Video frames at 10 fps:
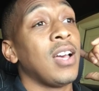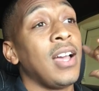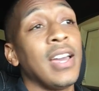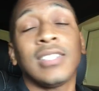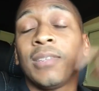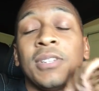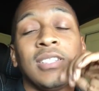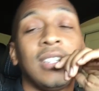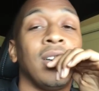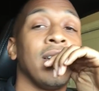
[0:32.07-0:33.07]
I got something
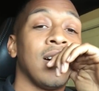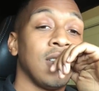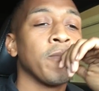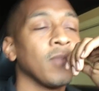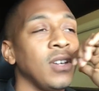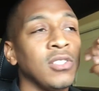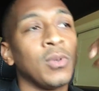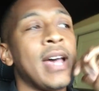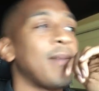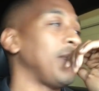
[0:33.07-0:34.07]
to tell y'all. Here's
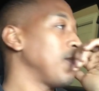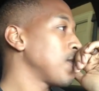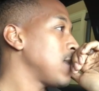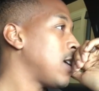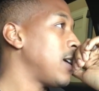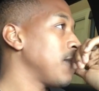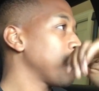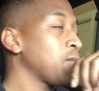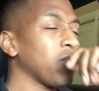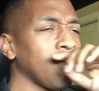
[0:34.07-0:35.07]
what happened, all right?
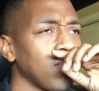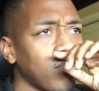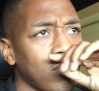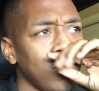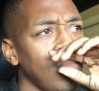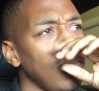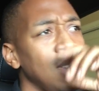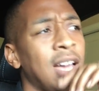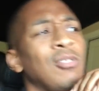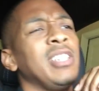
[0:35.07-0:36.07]

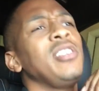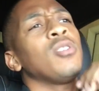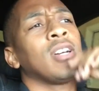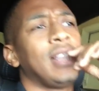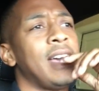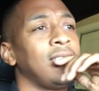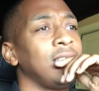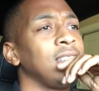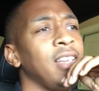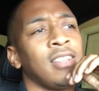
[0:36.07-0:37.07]
I was in yoga
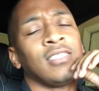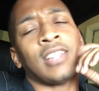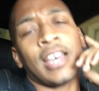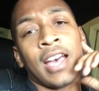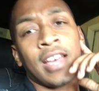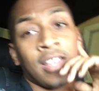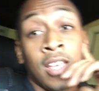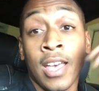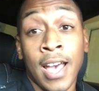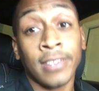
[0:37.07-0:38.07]
class. Yes, I,
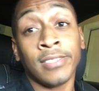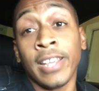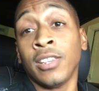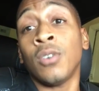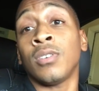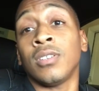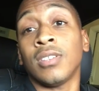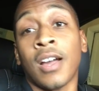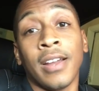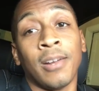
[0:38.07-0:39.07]
I, I take yoga,
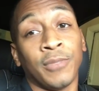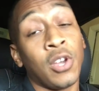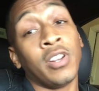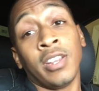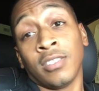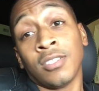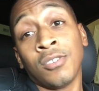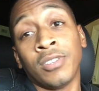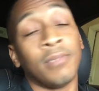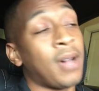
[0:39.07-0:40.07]
all right? I'm thirty years
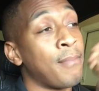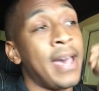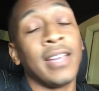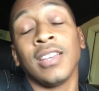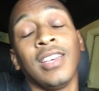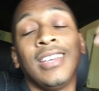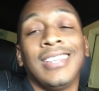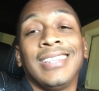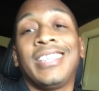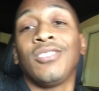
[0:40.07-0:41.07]
old and my back
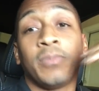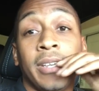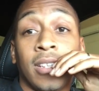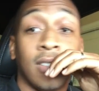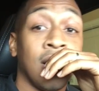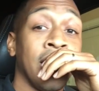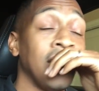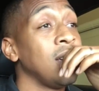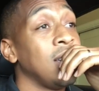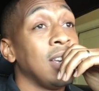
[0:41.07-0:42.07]
kills me, all
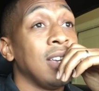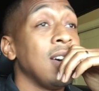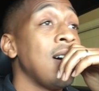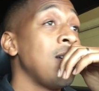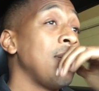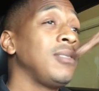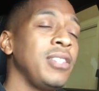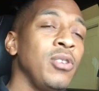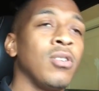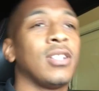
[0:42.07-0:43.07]
right? Um, I was
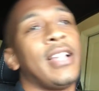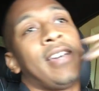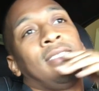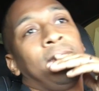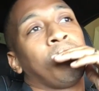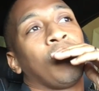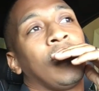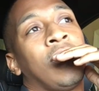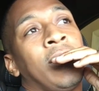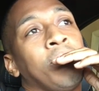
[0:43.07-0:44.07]
in yoga class,
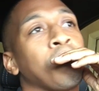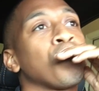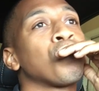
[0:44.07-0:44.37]
all right?